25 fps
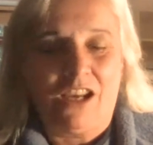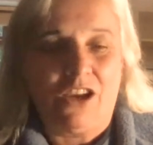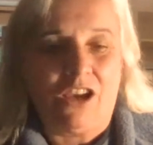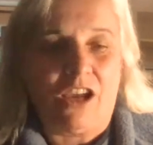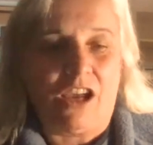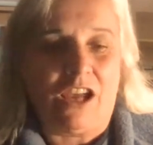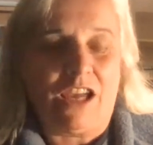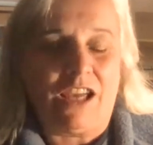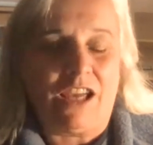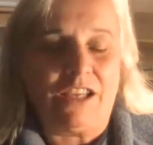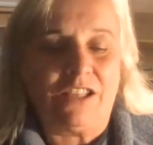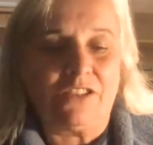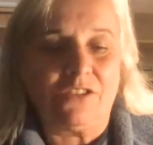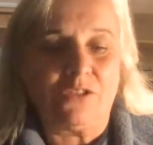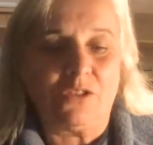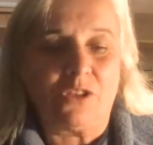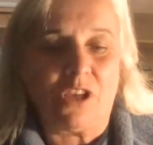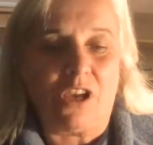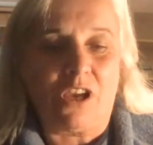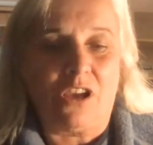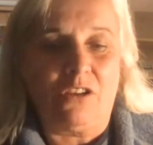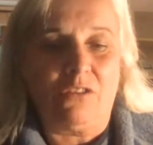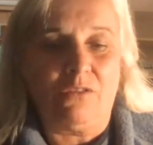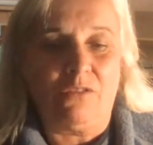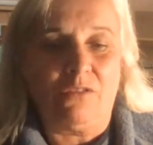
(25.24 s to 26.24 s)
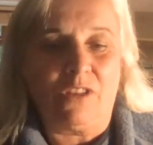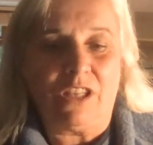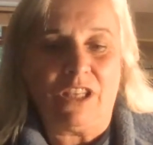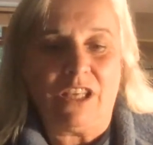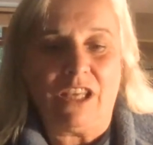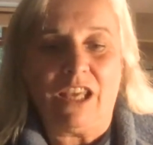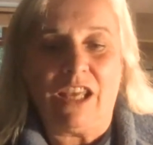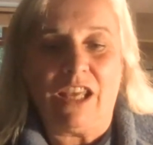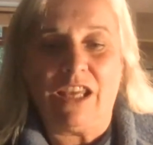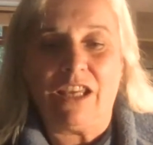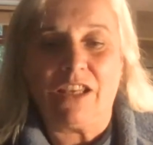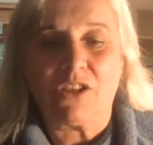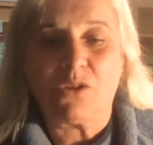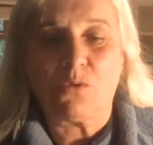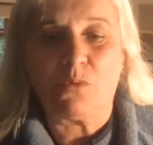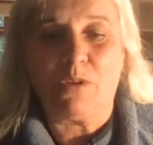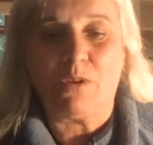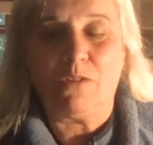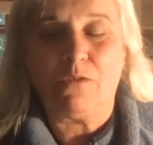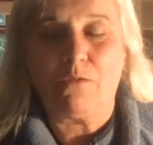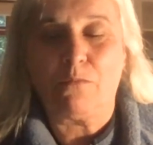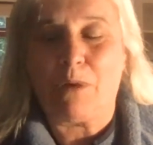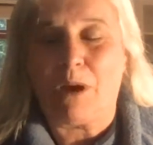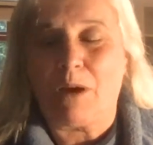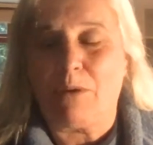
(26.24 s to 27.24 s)
And over the years,
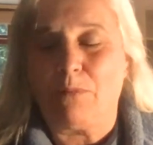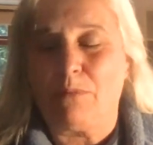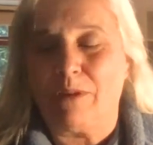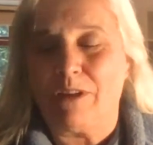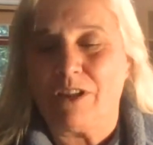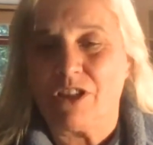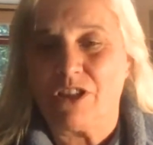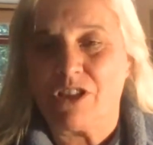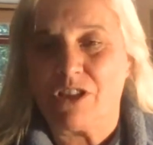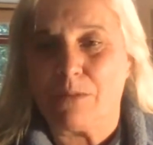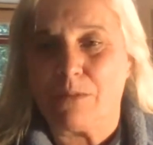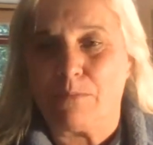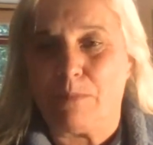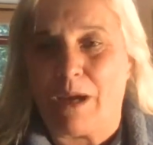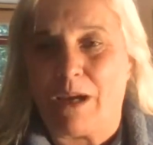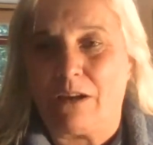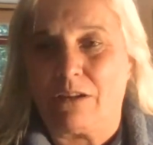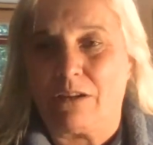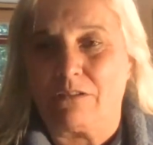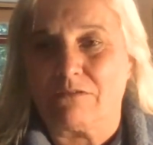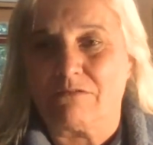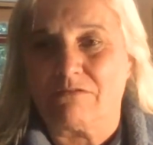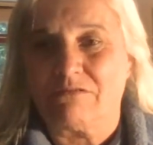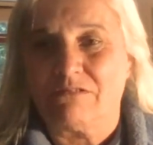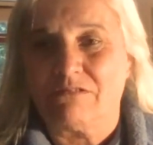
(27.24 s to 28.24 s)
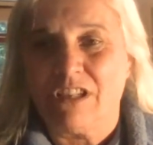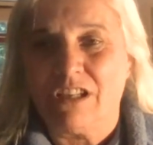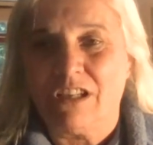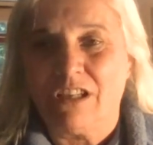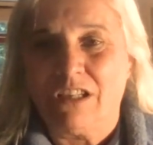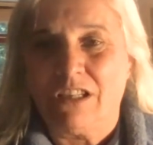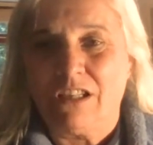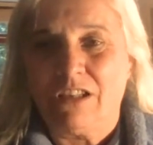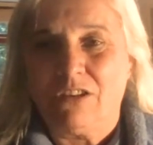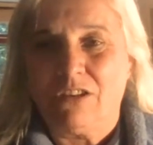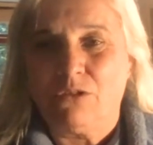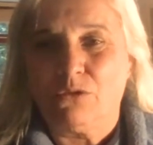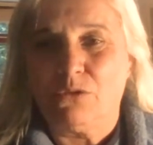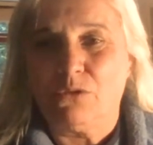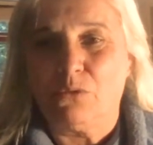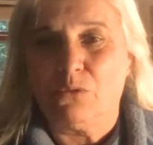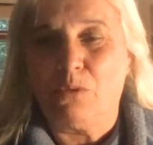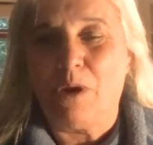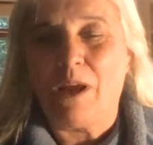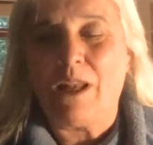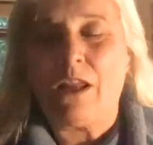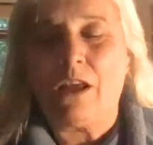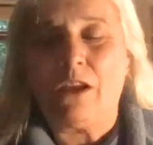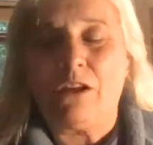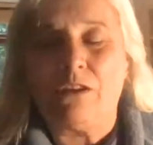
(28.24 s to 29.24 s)
we've published about
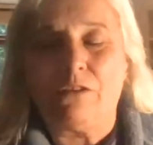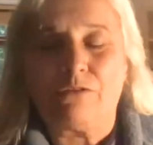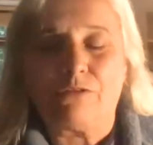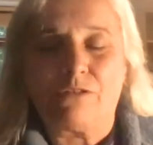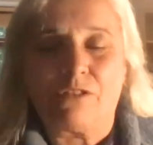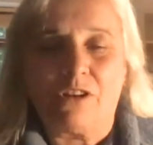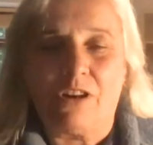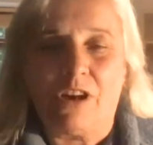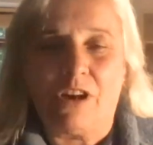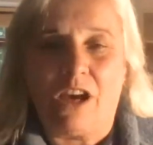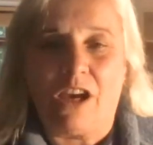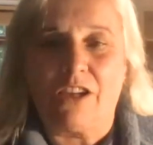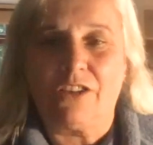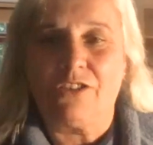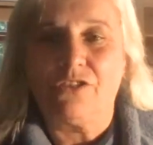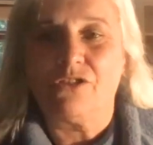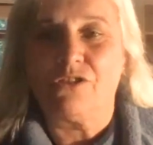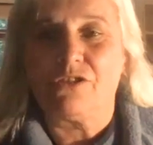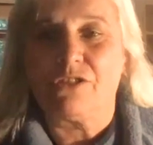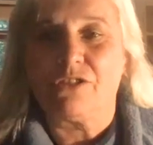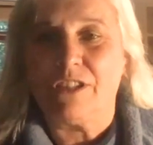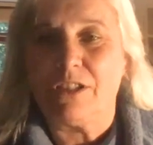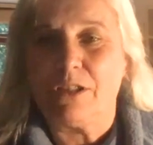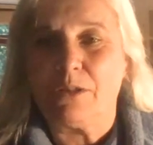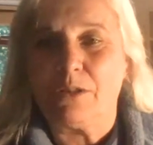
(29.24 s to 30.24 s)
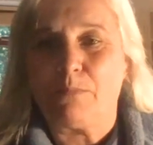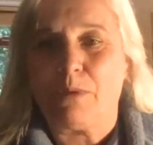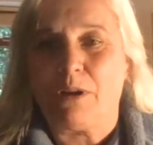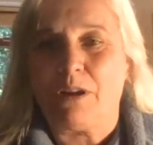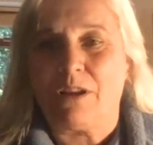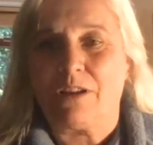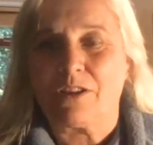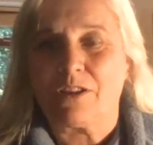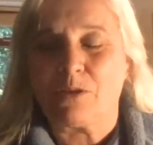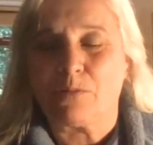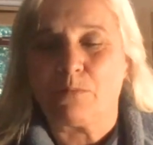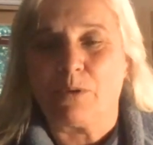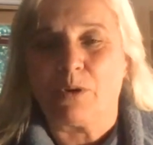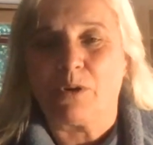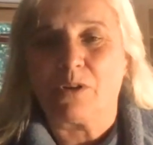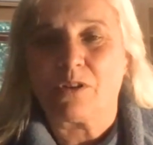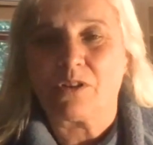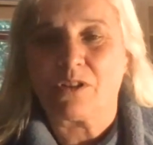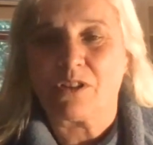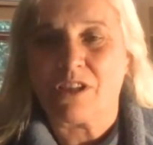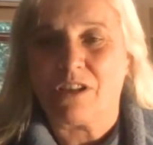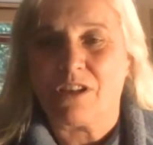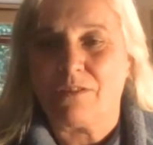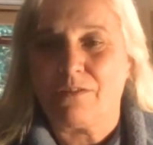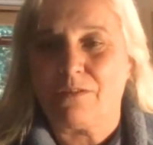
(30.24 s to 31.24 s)
well over 100 plus
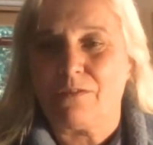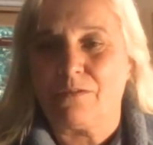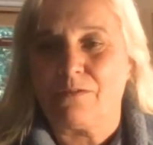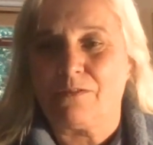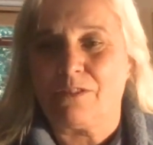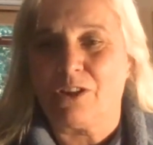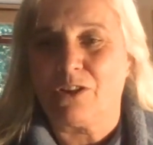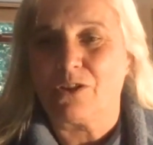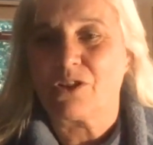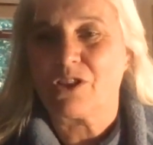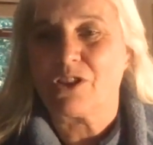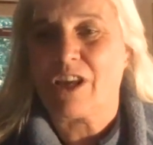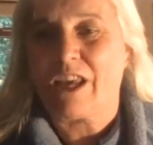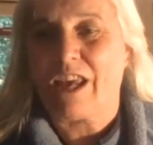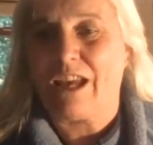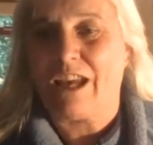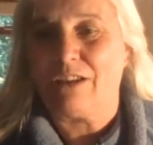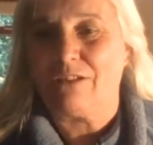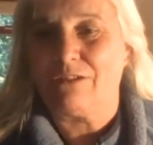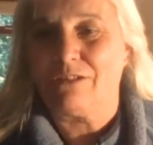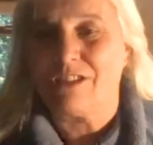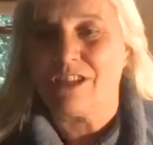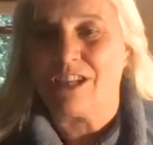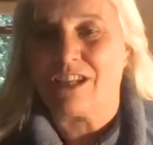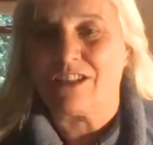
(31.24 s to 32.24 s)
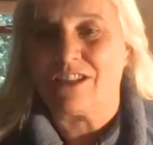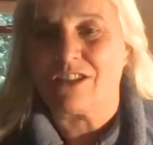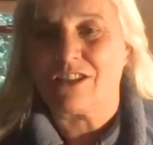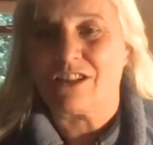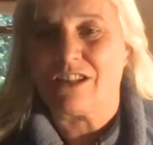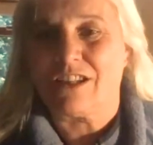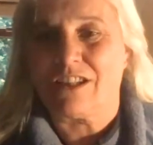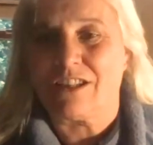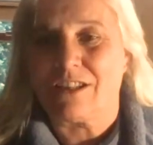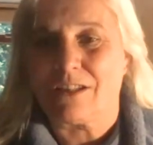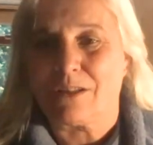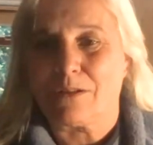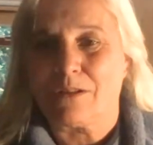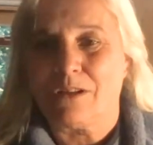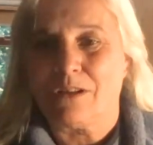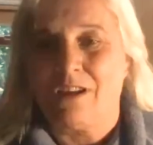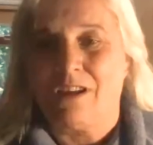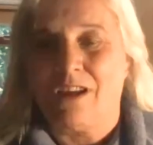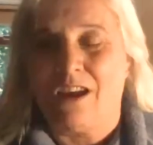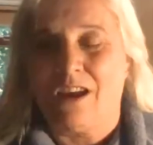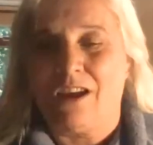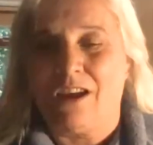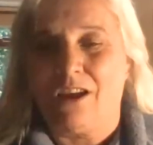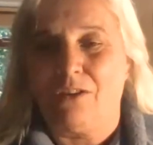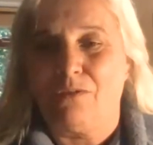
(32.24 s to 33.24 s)
books. I've lost count, actually. It's
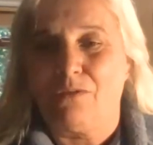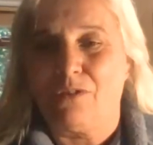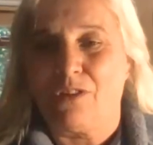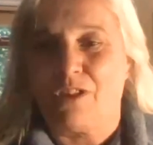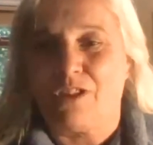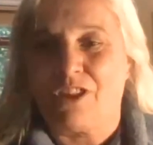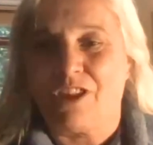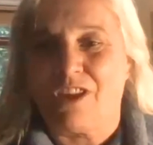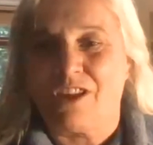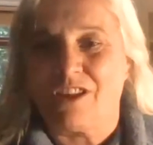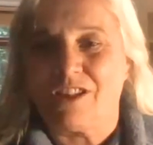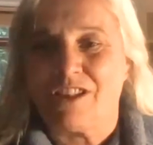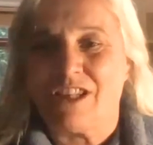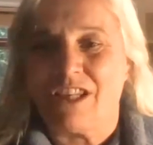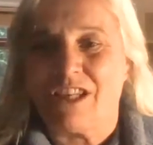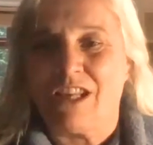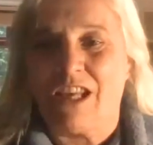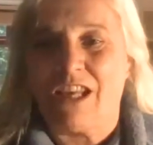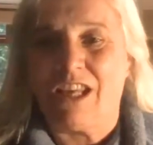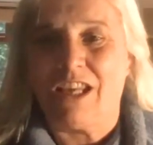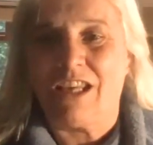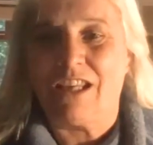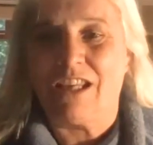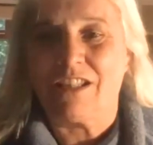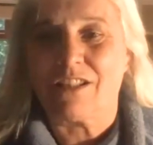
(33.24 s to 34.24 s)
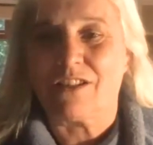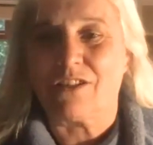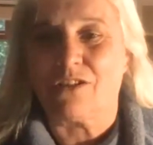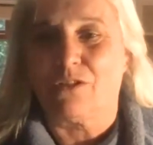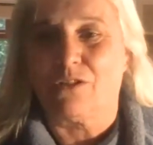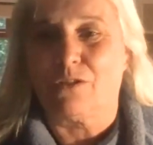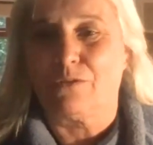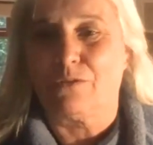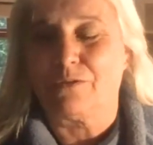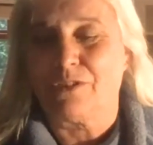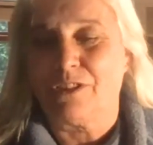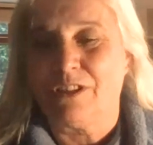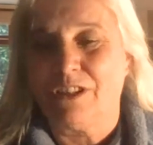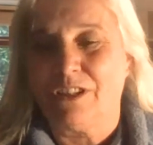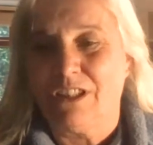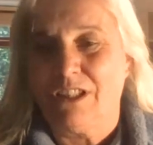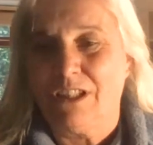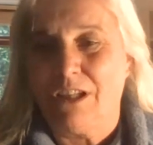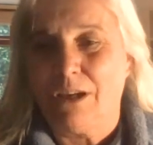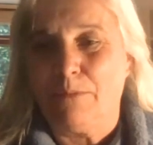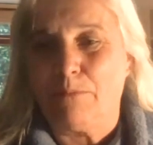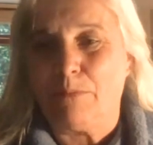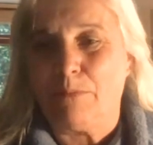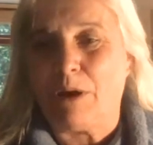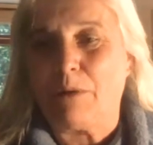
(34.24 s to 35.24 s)
over 30 years of
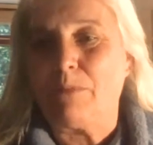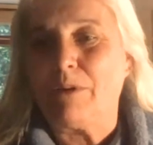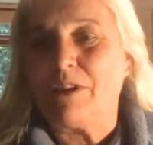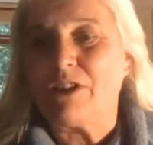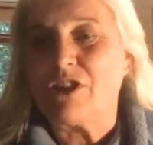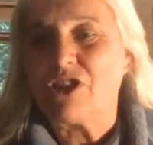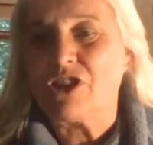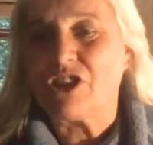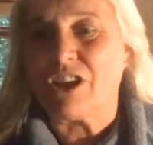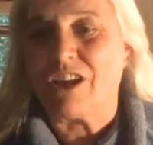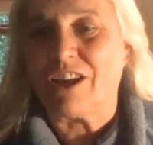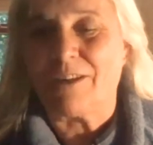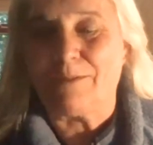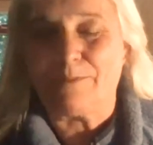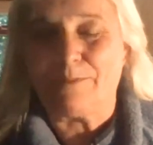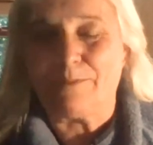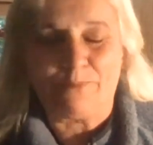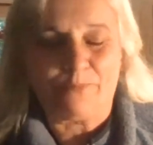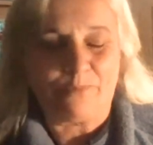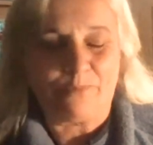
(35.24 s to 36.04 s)
publishing.